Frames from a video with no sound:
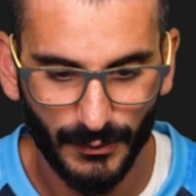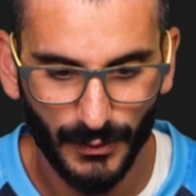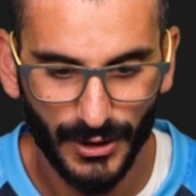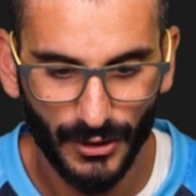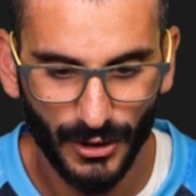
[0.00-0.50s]
and
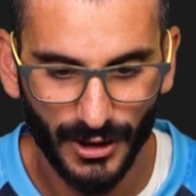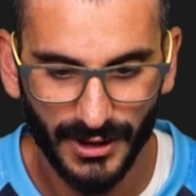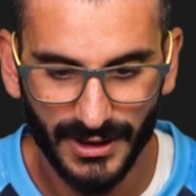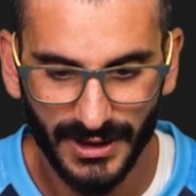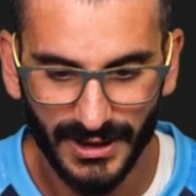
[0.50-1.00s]
we're not
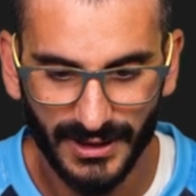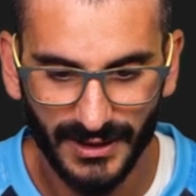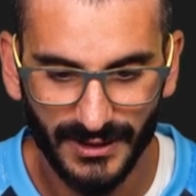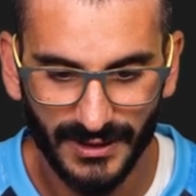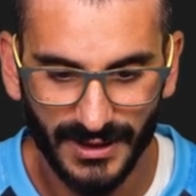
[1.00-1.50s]
gonna need
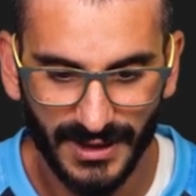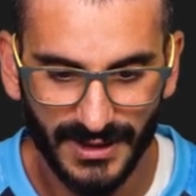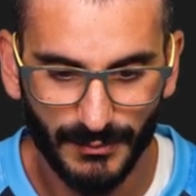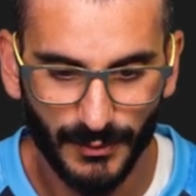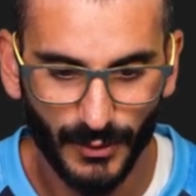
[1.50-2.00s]

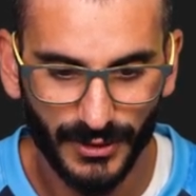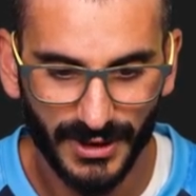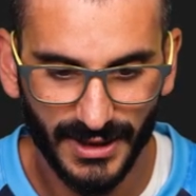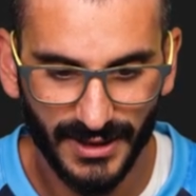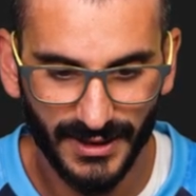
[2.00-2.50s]
these
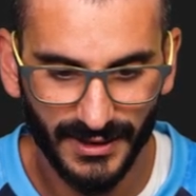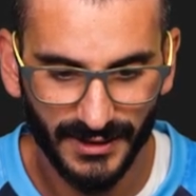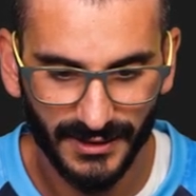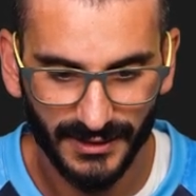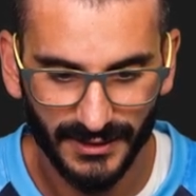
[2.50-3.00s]
imported
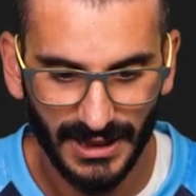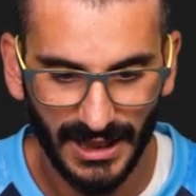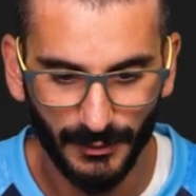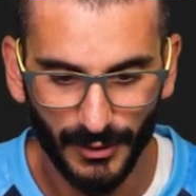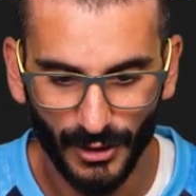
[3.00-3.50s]
either
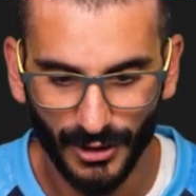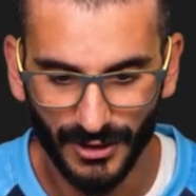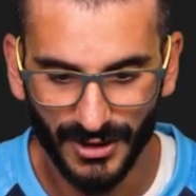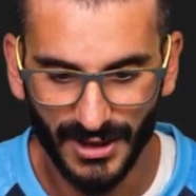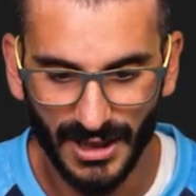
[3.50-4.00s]
and we're not going
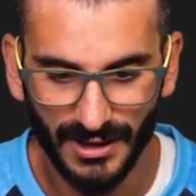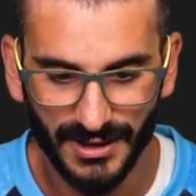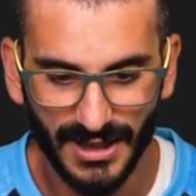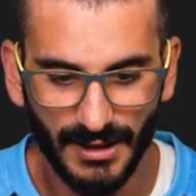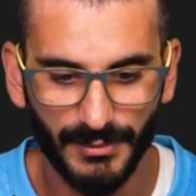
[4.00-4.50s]
to style
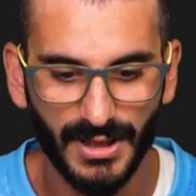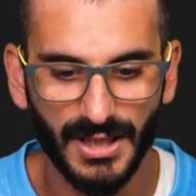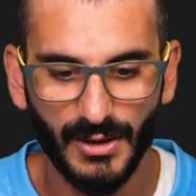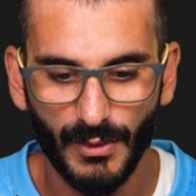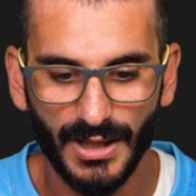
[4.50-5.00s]
this up.
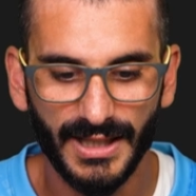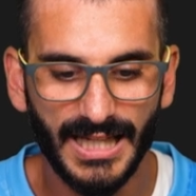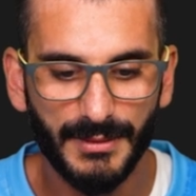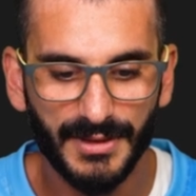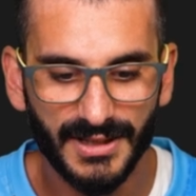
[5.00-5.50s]
We're going to
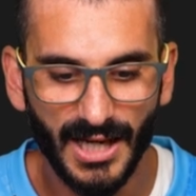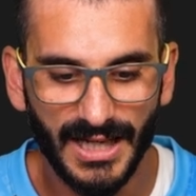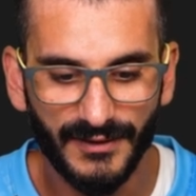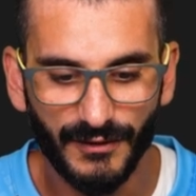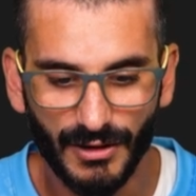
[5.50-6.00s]
keep the
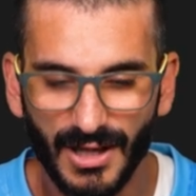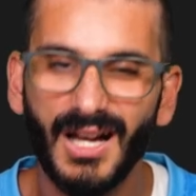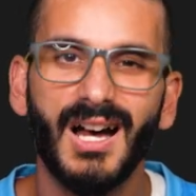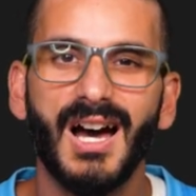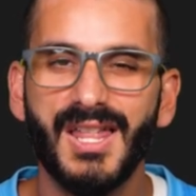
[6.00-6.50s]
styling for
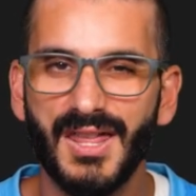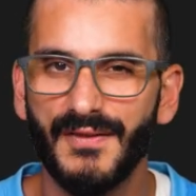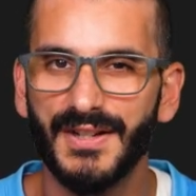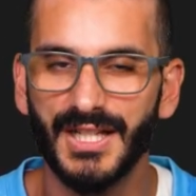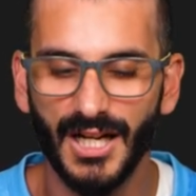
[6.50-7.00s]
another
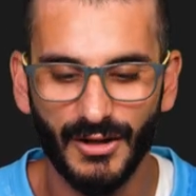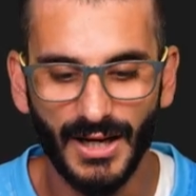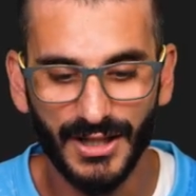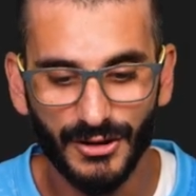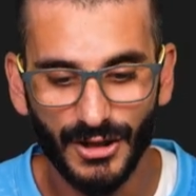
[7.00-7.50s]
video
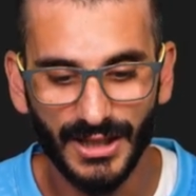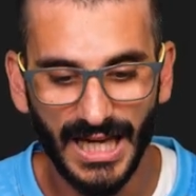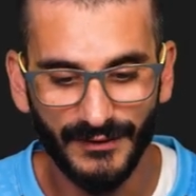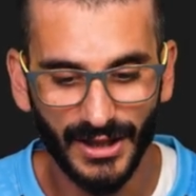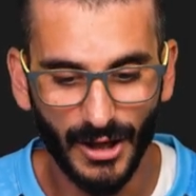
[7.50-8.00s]
and you can
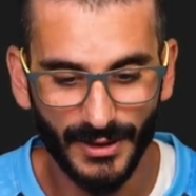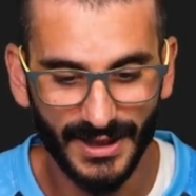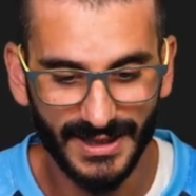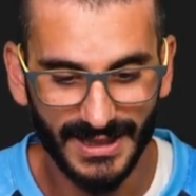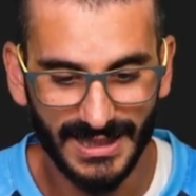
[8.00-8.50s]
have a go at
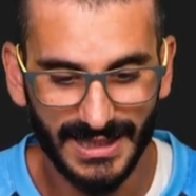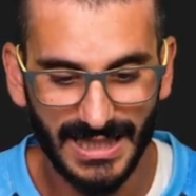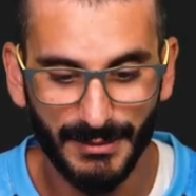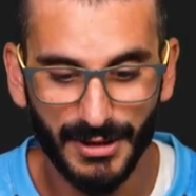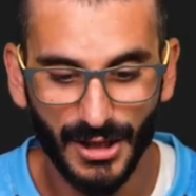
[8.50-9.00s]
this and
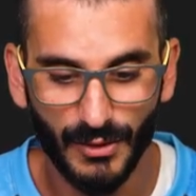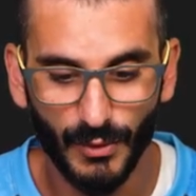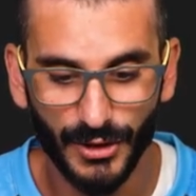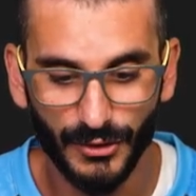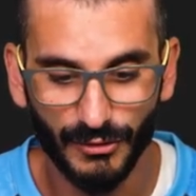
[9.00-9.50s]
let me know
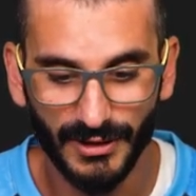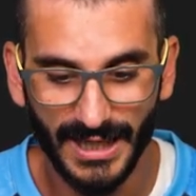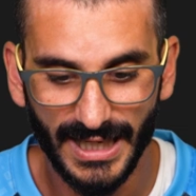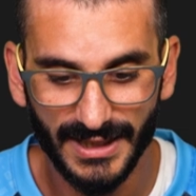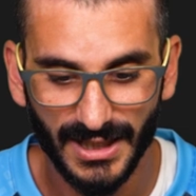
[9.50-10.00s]
what you
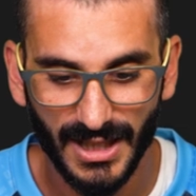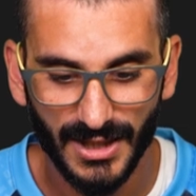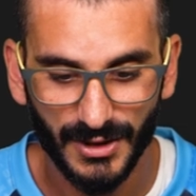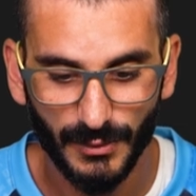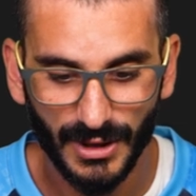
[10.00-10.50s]
create.
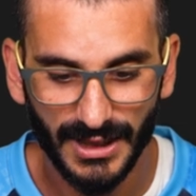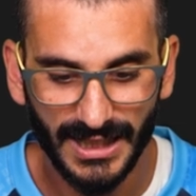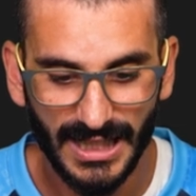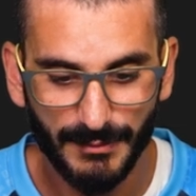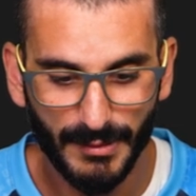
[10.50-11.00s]
So we're gonna
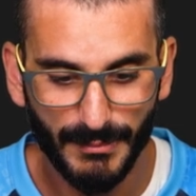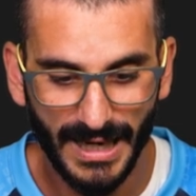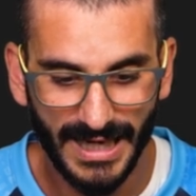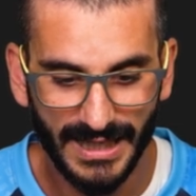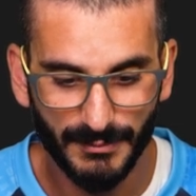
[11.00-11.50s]
keep
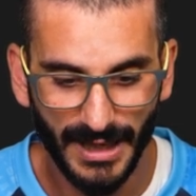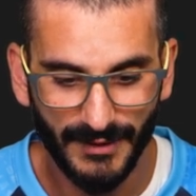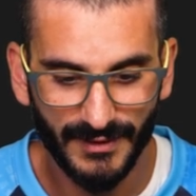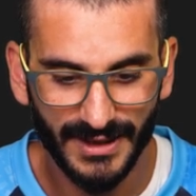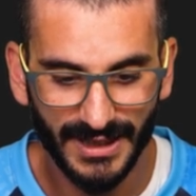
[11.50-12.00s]
main, but
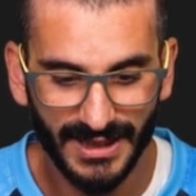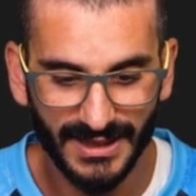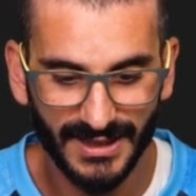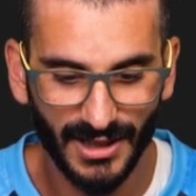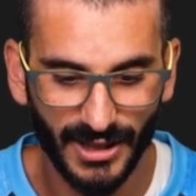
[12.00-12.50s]
everything
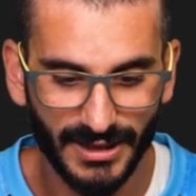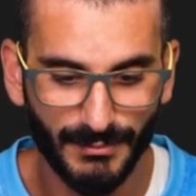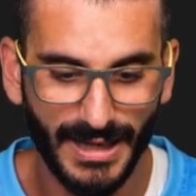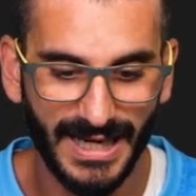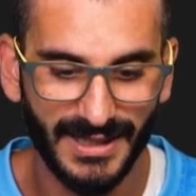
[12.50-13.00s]
inside
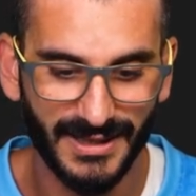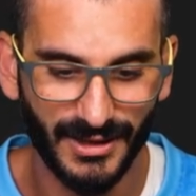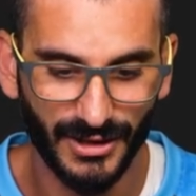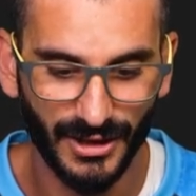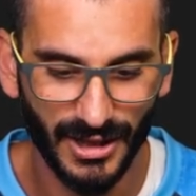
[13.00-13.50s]
main is
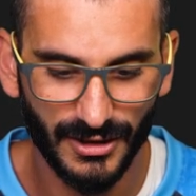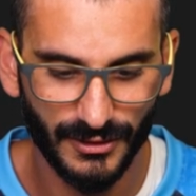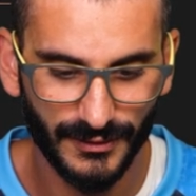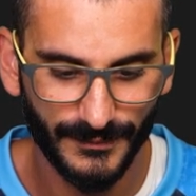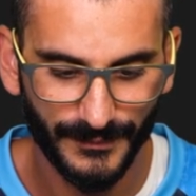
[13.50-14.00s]
gonna go.
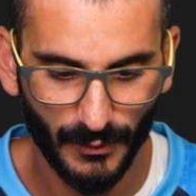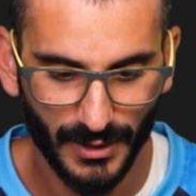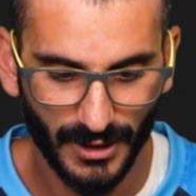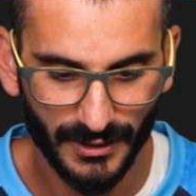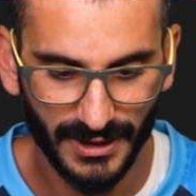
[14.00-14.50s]
We
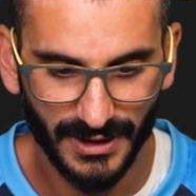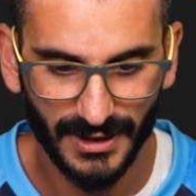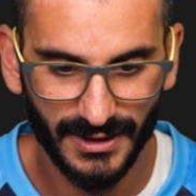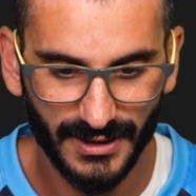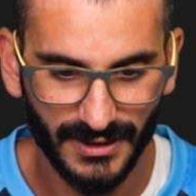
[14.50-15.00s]
don't need
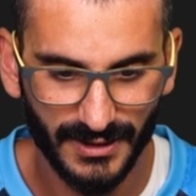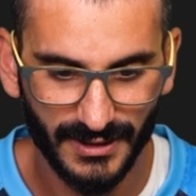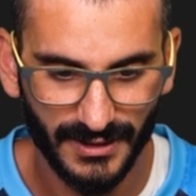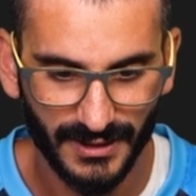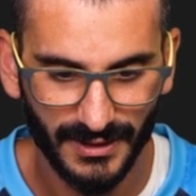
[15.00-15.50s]
this.